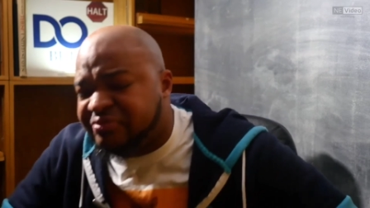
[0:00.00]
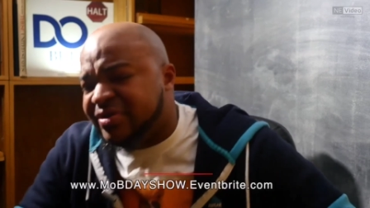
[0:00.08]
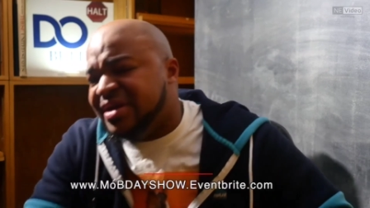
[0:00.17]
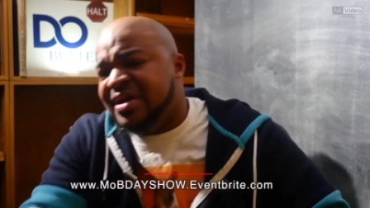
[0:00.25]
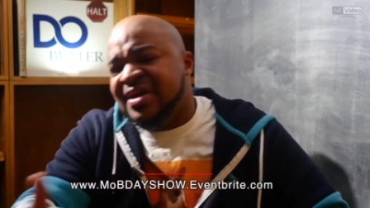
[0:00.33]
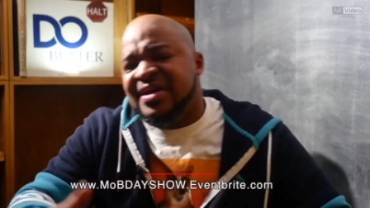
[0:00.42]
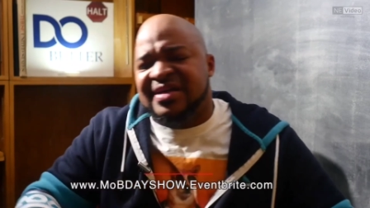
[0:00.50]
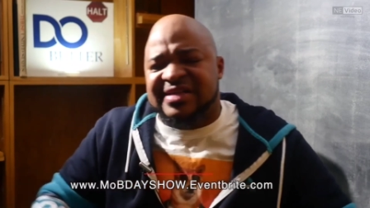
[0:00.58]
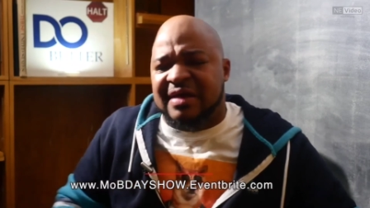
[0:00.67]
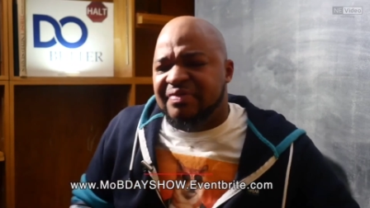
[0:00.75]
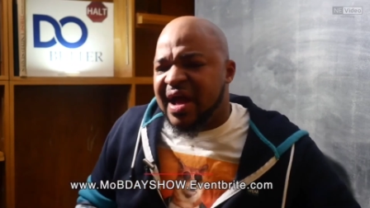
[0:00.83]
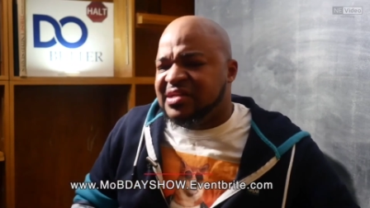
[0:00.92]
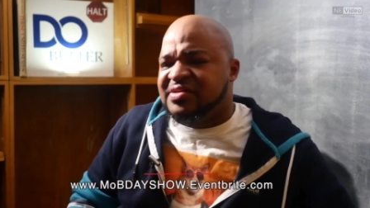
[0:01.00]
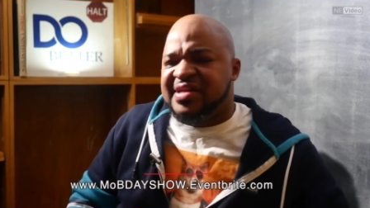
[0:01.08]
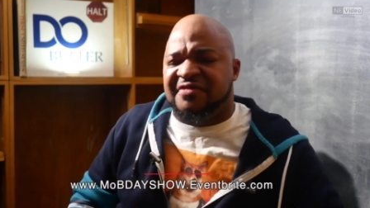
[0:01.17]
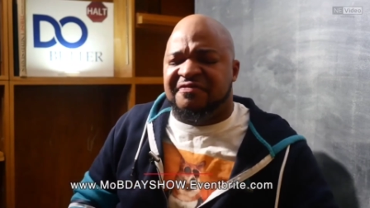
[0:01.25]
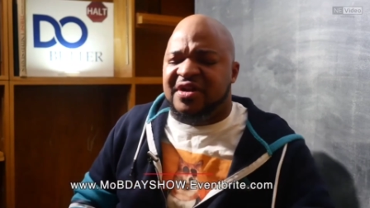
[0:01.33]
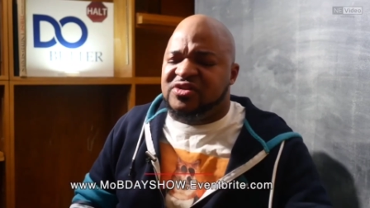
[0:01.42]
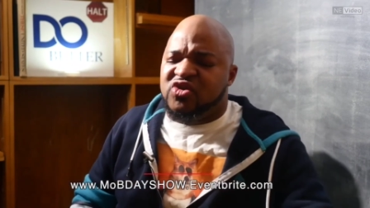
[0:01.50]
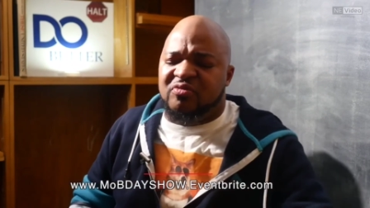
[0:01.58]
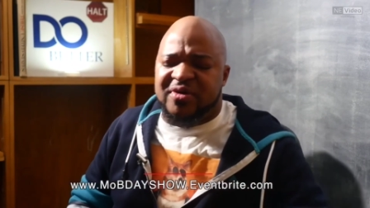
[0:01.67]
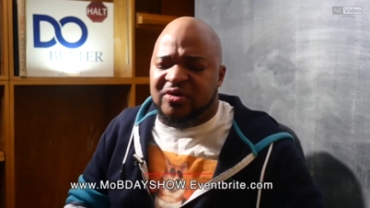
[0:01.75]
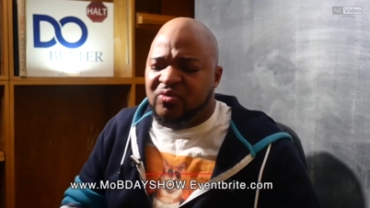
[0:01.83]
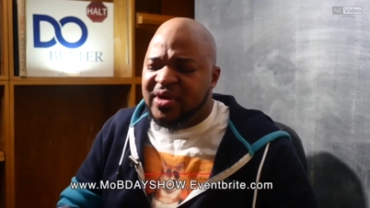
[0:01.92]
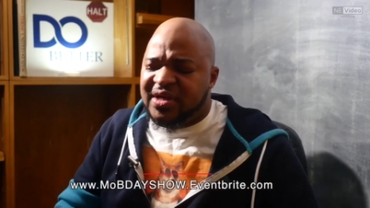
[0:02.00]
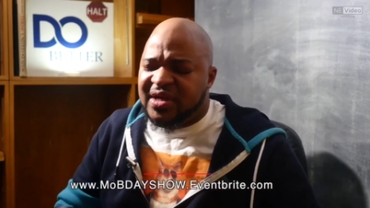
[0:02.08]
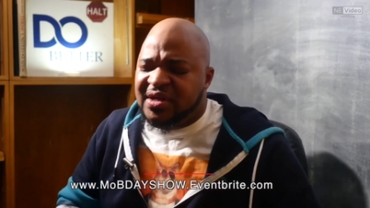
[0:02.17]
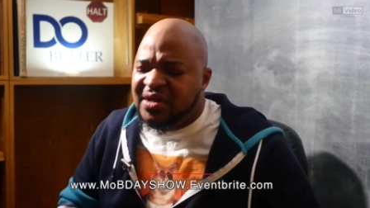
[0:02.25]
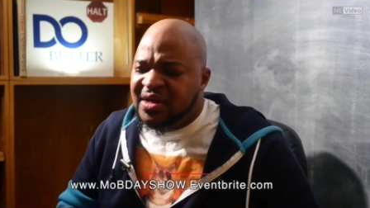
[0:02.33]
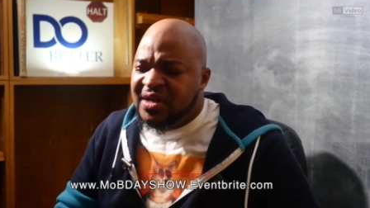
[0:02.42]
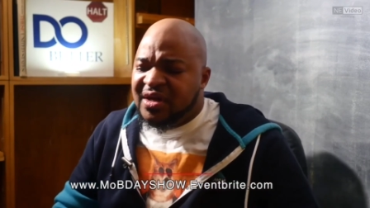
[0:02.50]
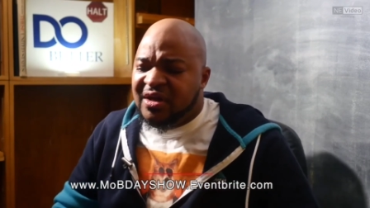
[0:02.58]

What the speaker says: Pre-St. Patrick's Day fun is going to be on the weekend.